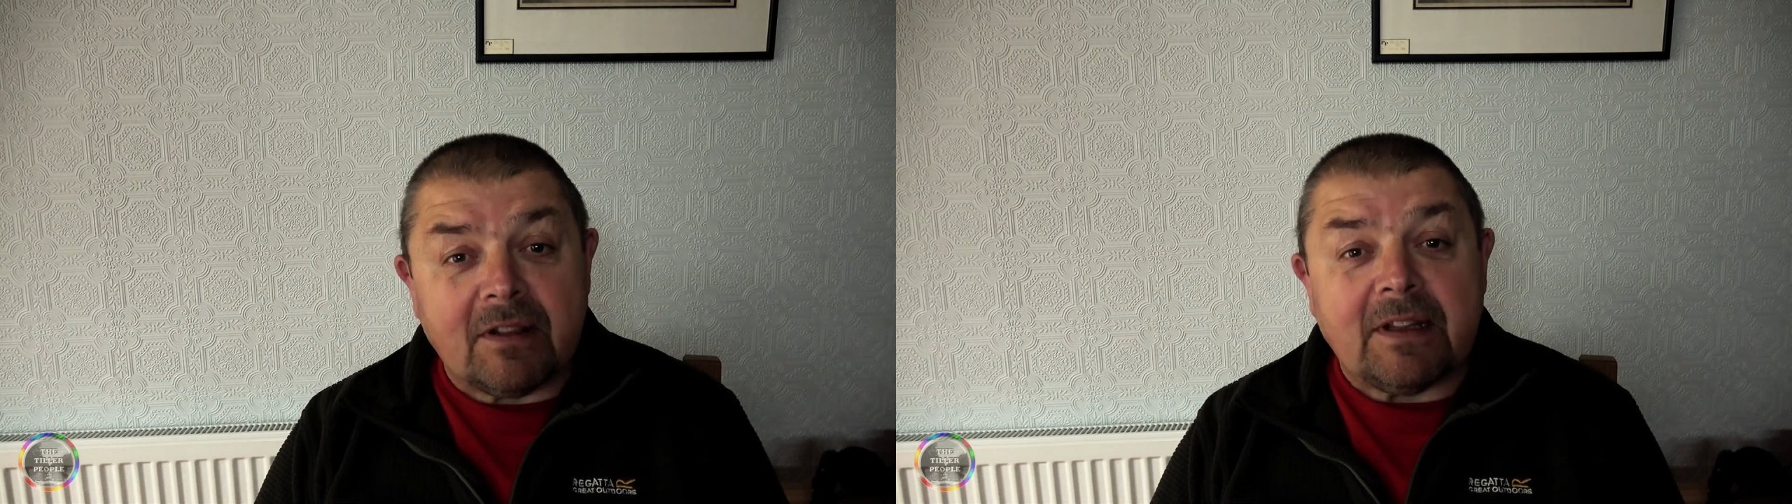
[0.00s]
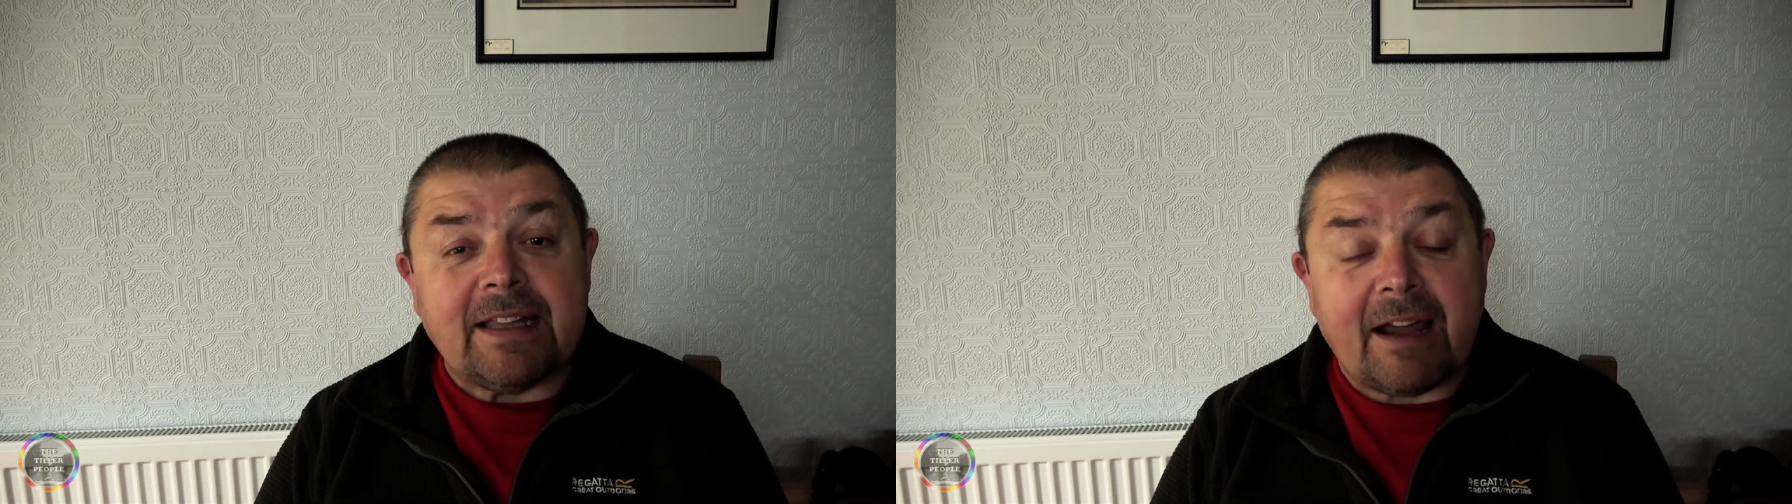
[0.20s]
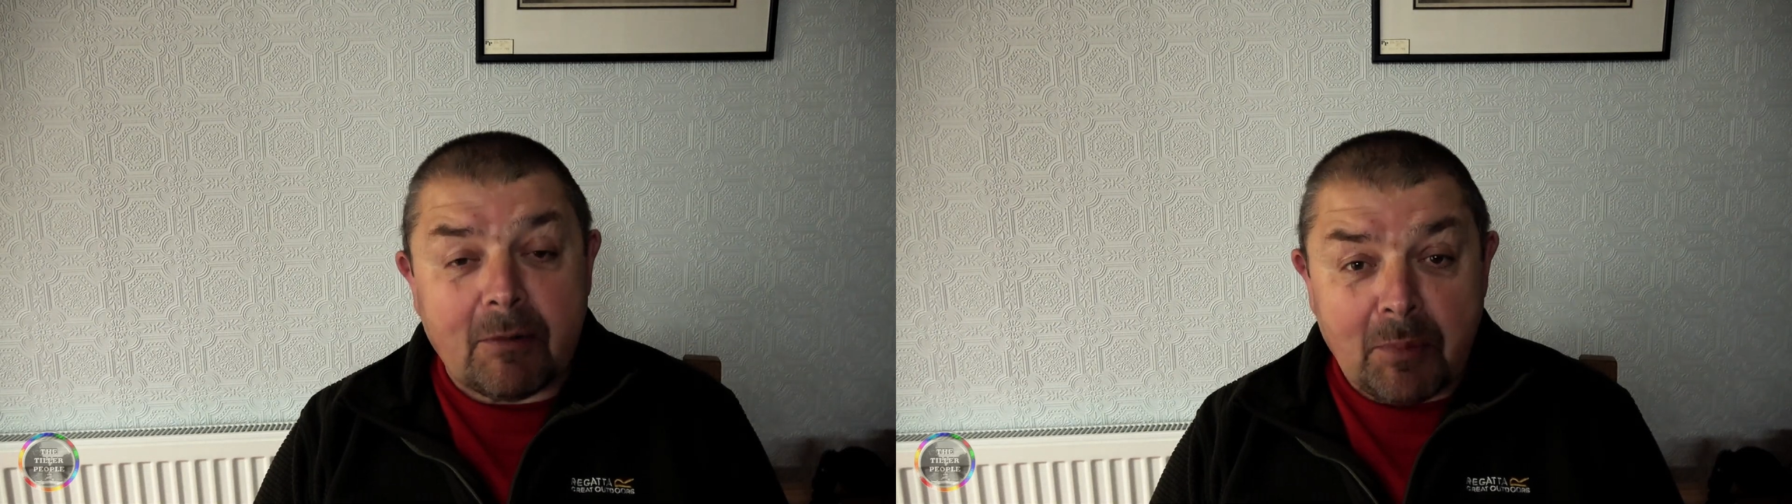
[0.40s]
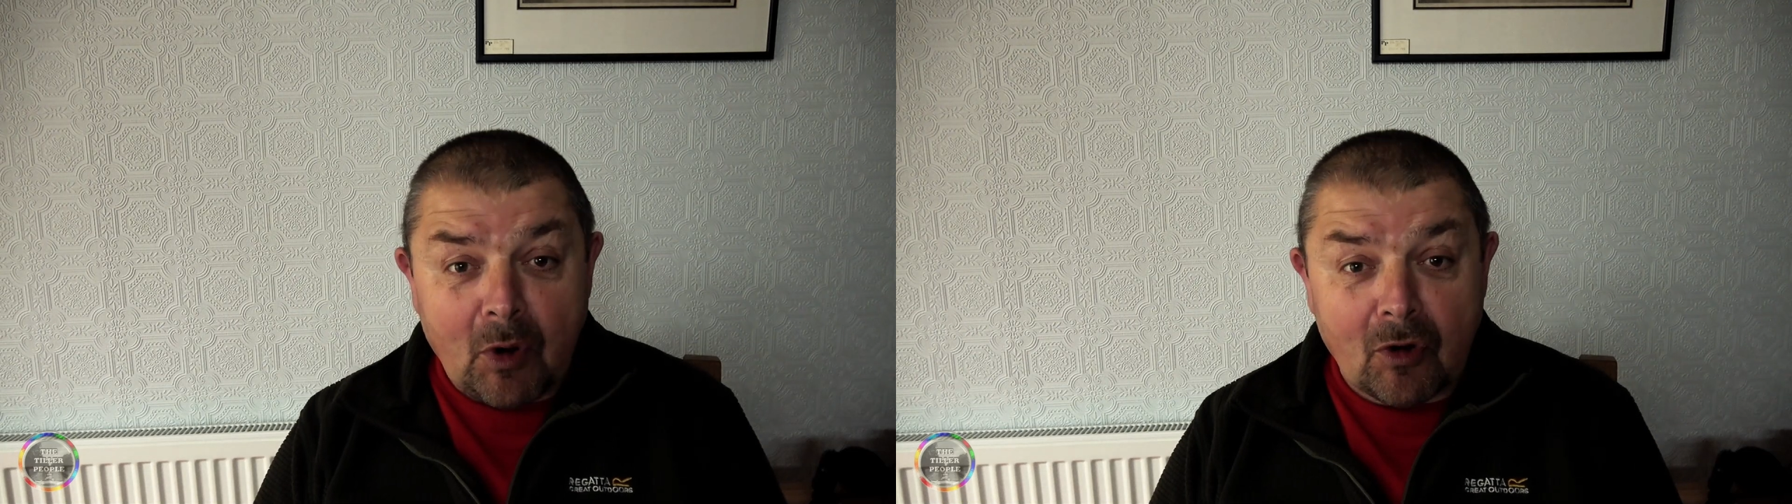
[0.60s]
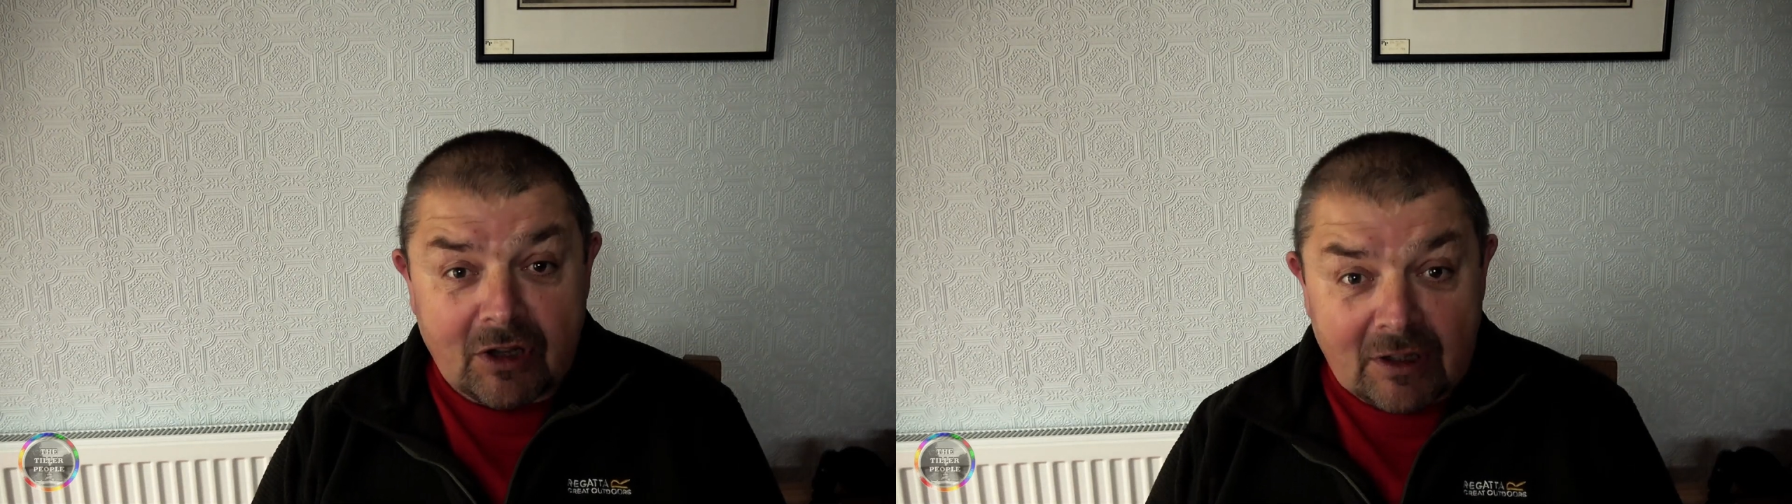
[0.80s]
and the narrow
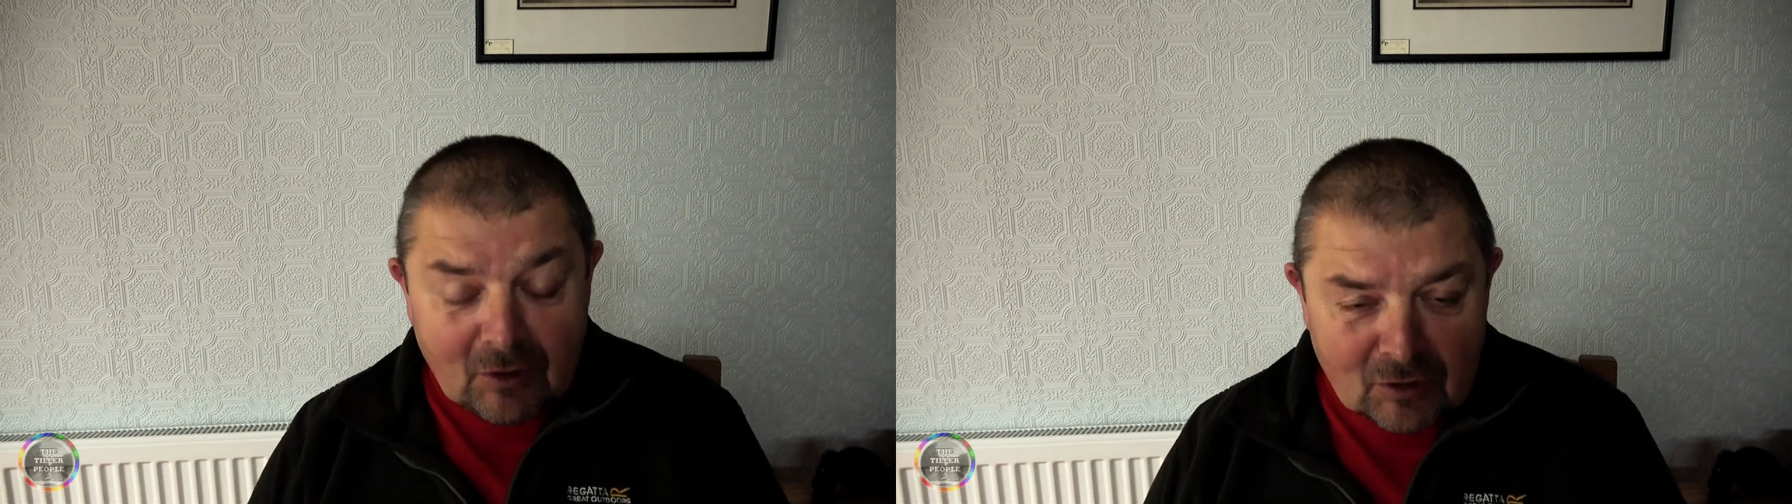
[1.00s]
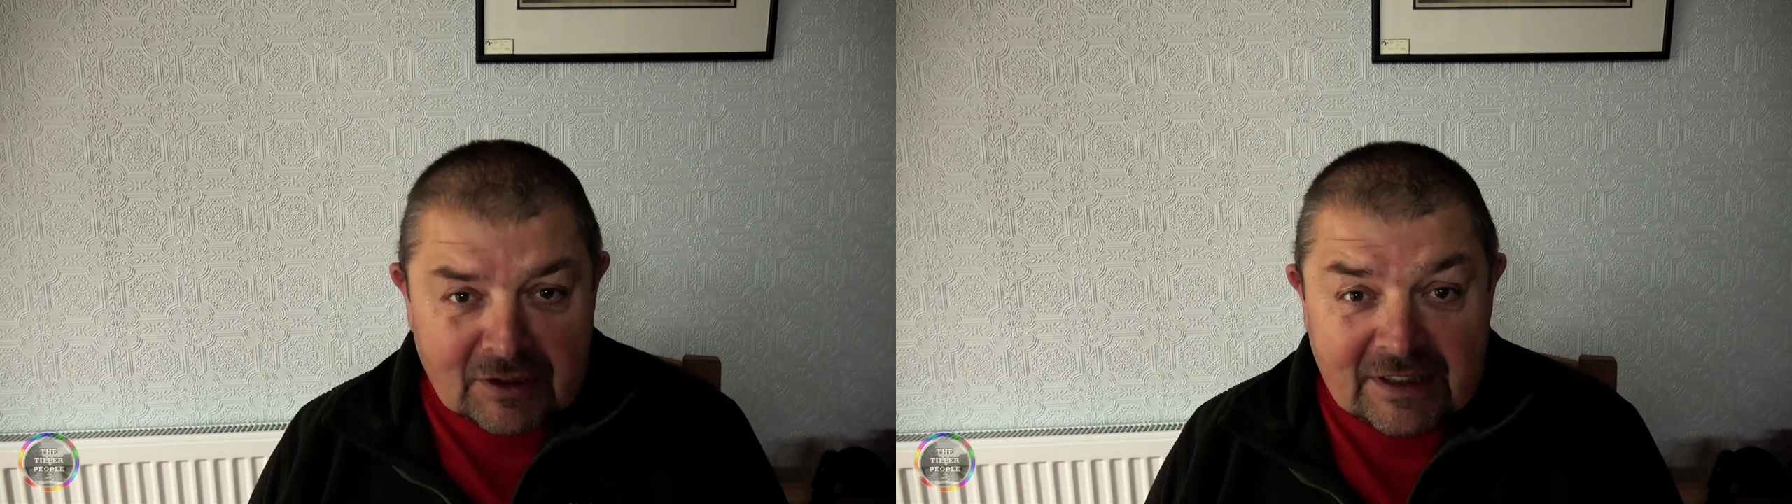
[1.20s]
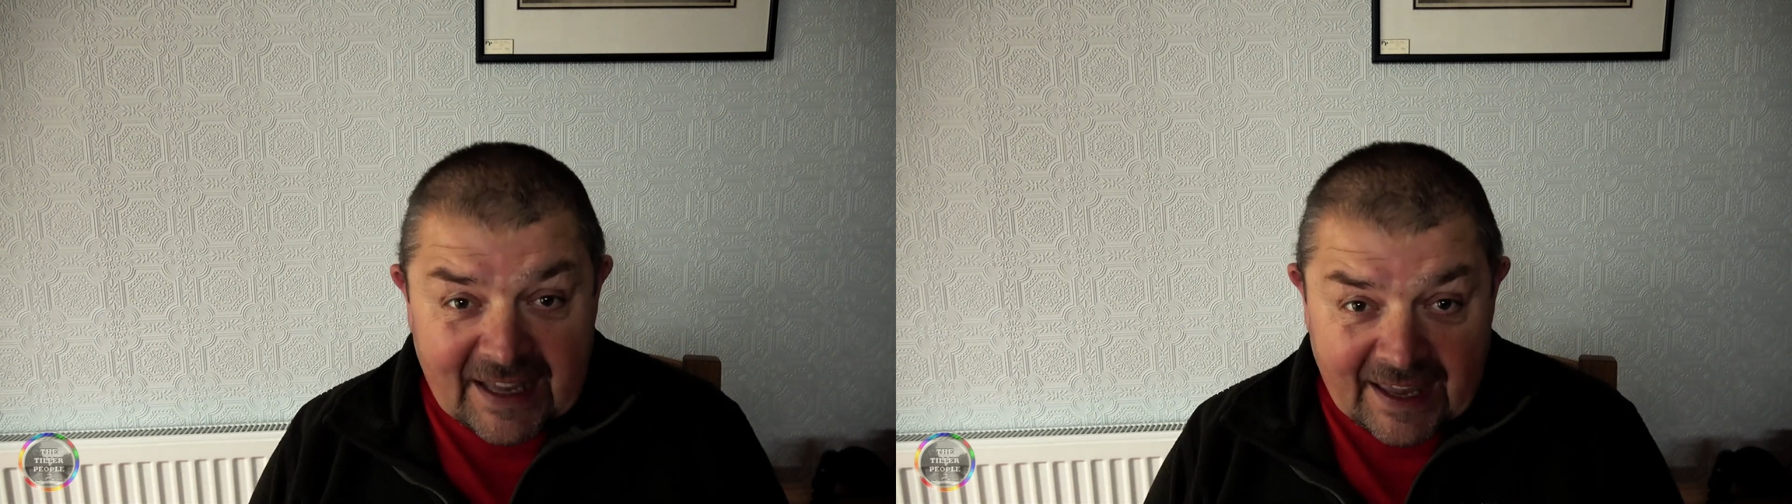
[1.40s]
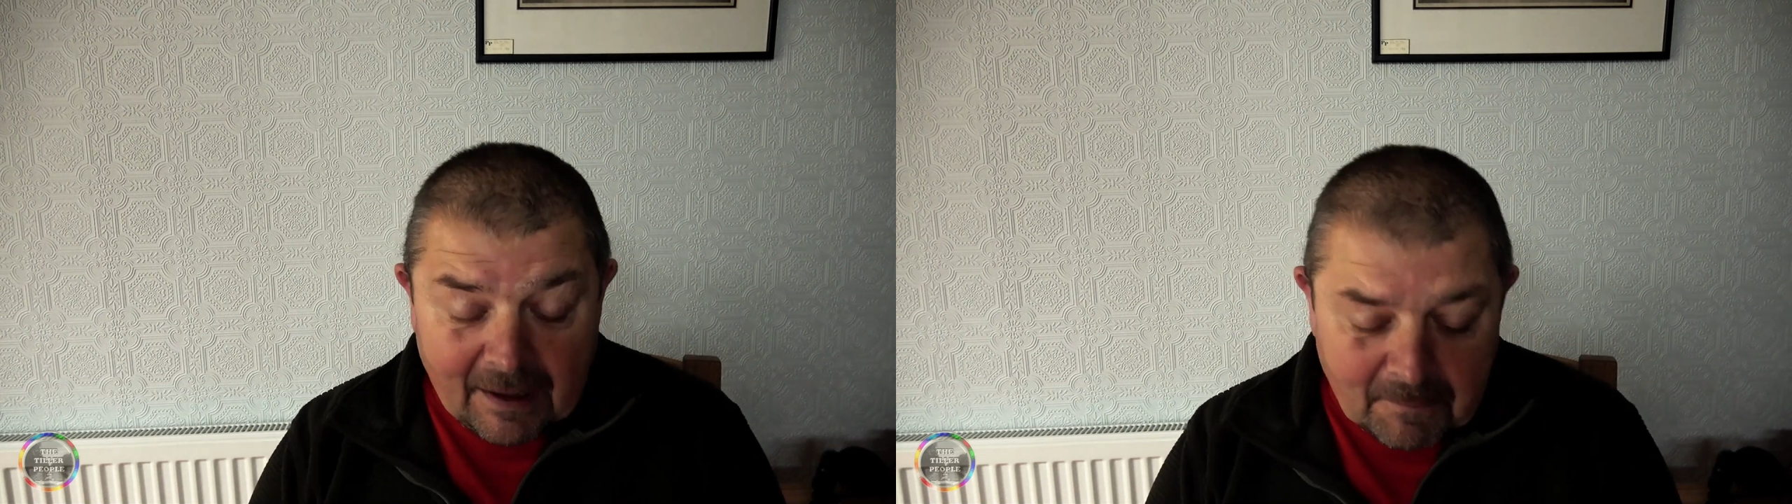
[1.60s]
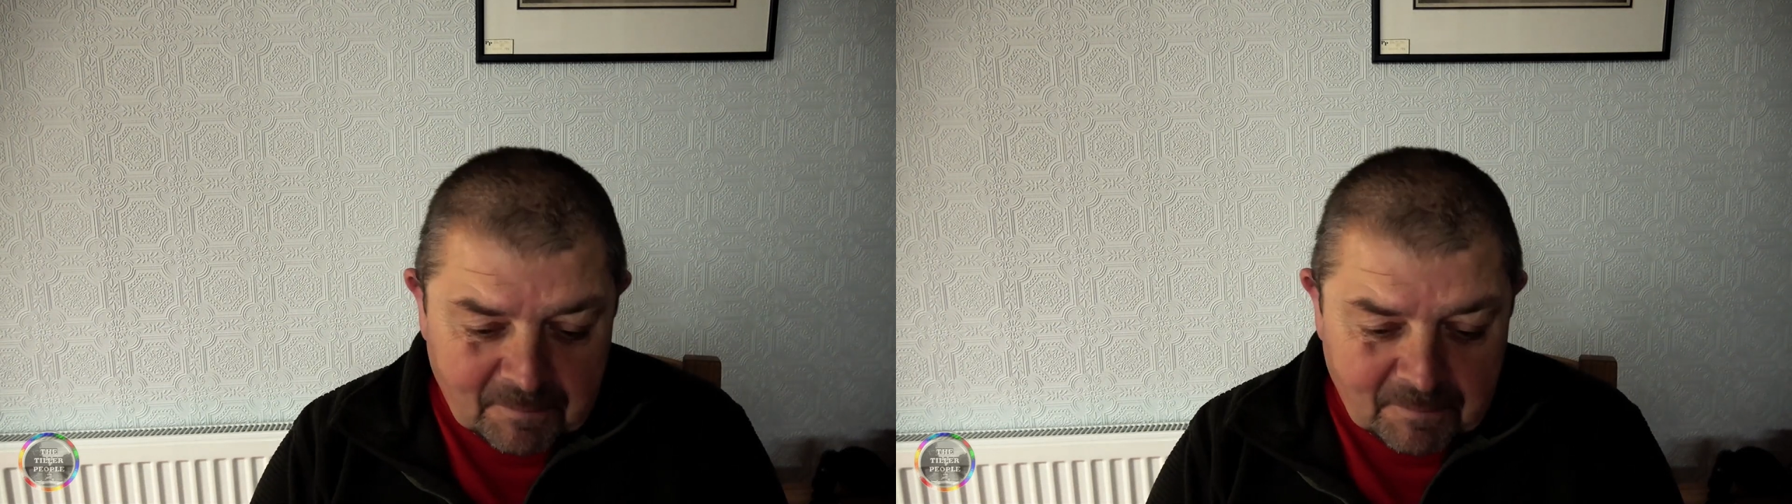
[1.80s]
boats you know today.